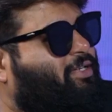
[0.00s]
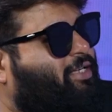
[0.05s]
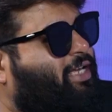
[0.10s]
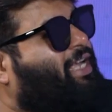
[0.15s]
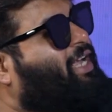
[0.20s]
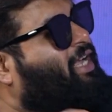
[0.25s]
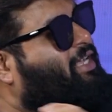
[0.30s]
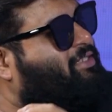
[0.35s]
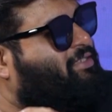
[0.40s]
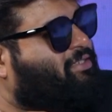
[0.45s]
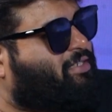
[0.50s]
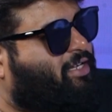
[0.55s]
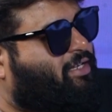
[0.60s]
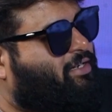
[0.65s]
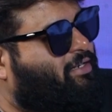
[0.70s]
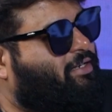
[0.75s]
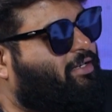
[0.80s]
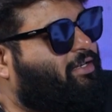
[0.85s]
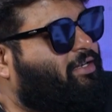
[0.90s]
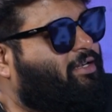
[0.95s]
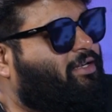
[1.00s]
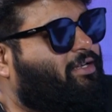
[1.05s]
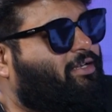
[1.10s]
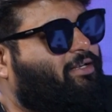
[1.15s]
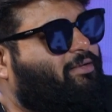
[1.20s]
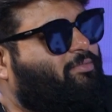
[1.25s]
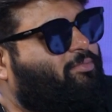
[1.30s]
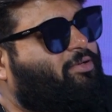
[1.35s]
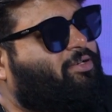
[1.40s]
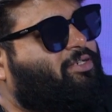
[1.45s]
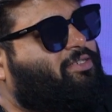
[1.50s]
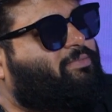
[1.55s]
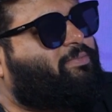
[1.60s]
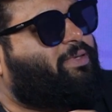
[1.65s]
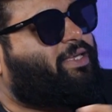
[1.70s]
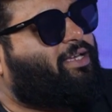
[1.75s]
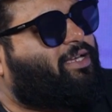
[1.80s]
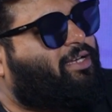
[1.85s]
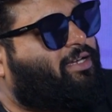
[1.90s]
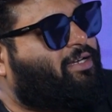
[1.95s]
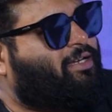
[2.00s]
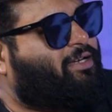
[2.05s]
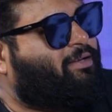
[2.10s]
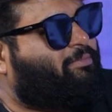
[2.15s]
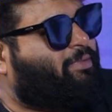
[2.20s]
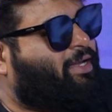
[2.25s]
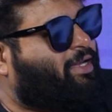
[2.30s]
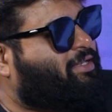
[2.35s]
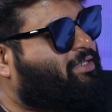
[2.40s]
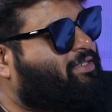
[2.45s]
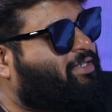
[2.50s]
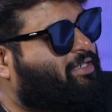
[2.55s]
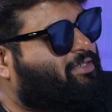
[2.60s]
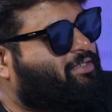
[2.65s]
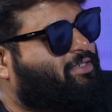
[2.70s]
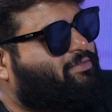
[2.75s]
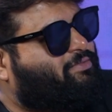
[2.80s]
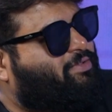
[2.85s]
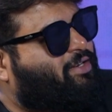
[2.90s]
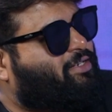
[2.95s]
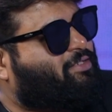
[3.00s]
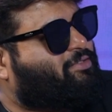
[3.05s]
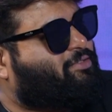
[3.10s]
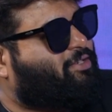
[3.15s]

kick and snare, because being a Michael Jackson fan,